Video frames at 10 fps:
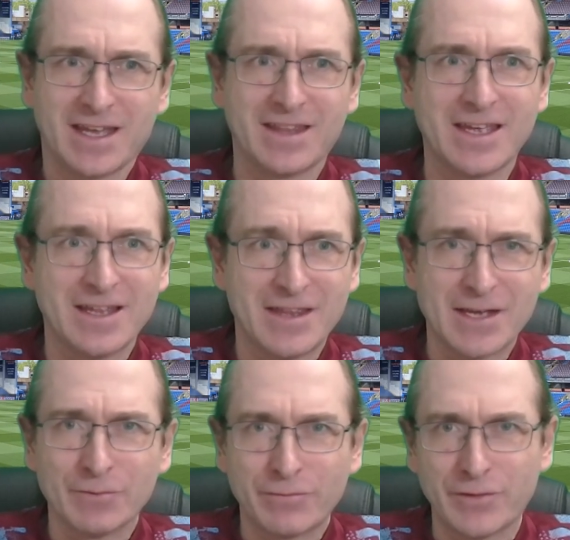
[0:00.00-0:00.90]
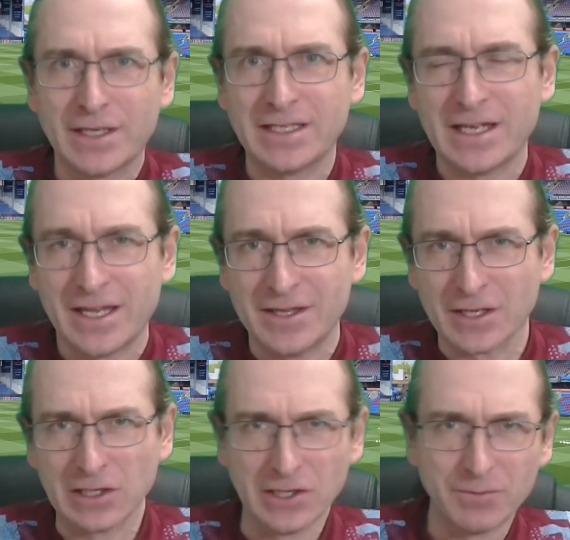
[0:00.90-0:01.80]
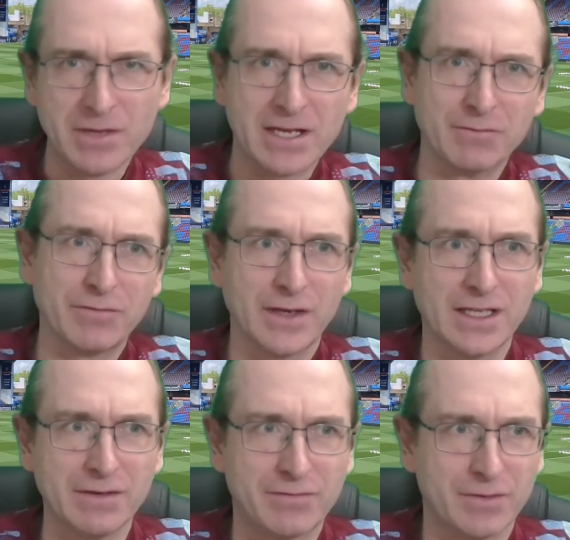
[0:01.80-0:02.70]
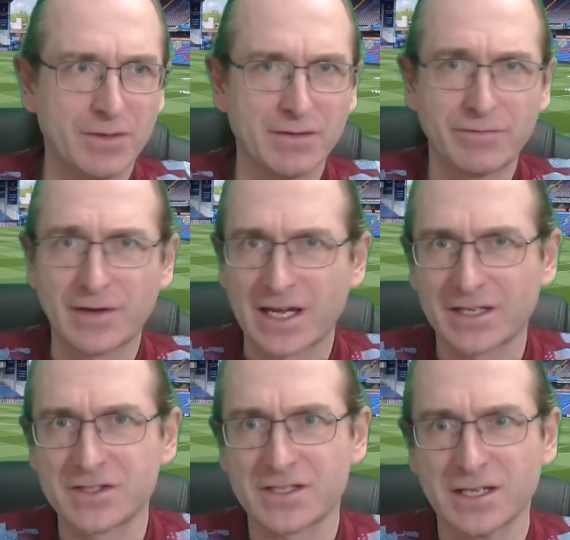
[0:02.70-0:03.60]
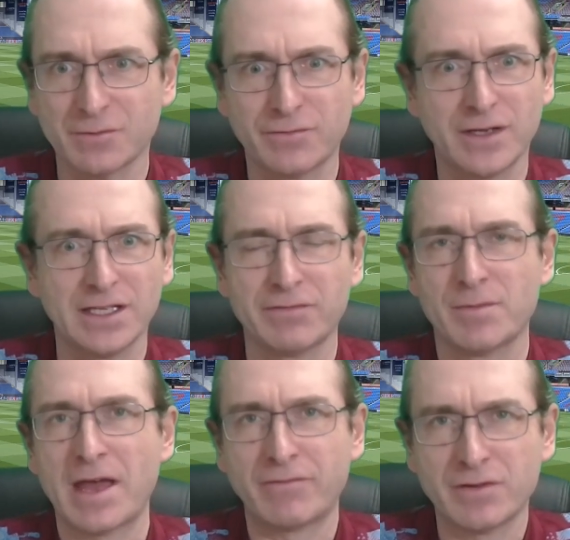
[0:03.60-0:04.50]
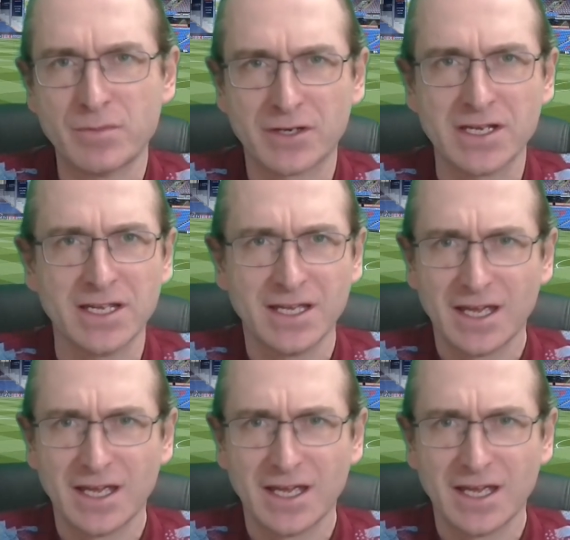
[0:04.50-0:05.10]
They could feel it in the club, they could feel it from their fans, they could feel it from everybody